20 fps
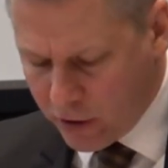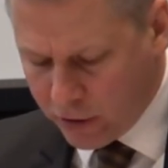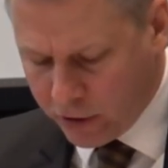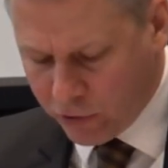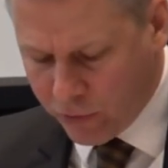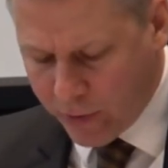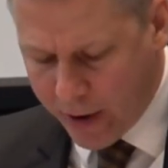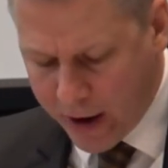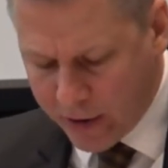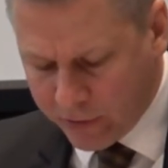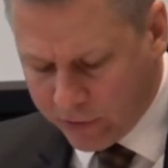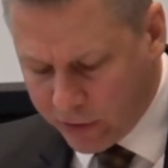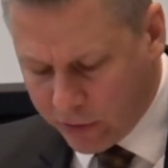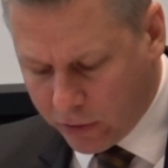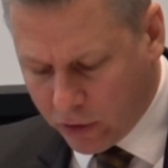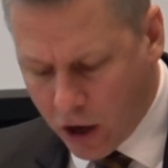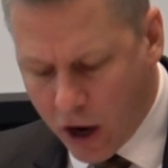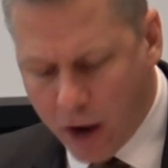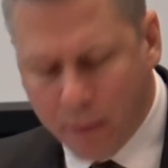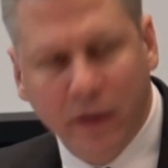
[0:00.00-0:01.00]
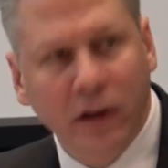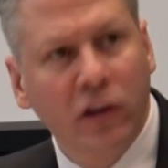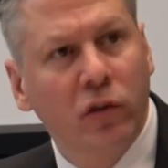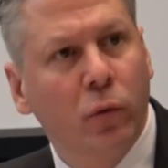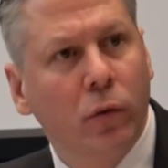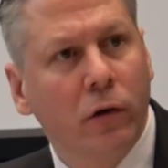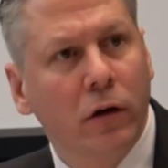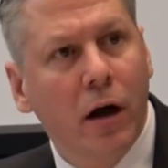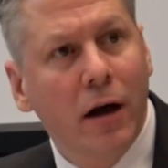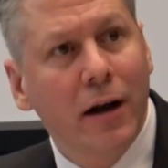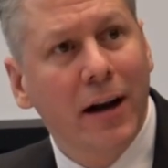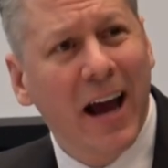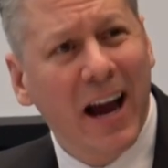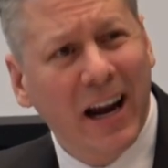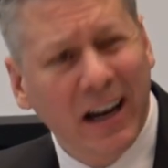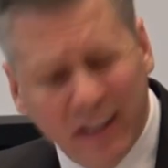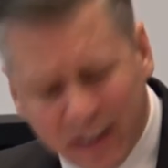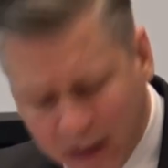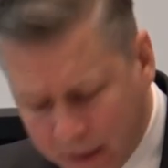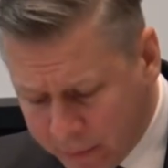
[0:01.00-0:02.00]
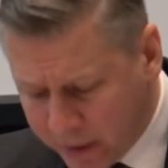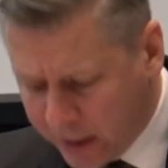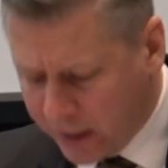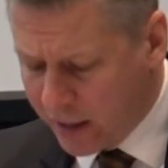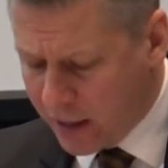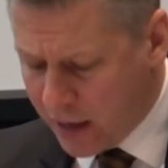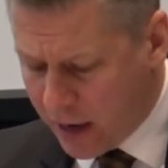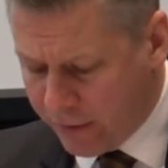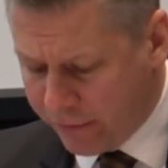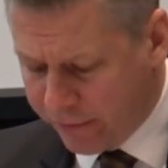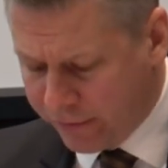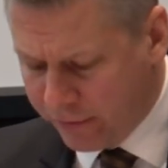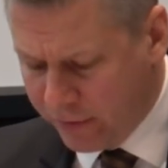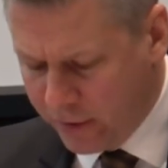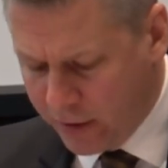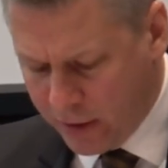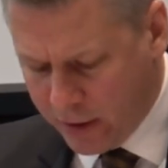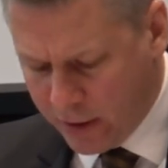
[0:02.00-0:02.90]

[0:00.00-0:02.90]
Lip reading: on the grounds that her comments were not academic enough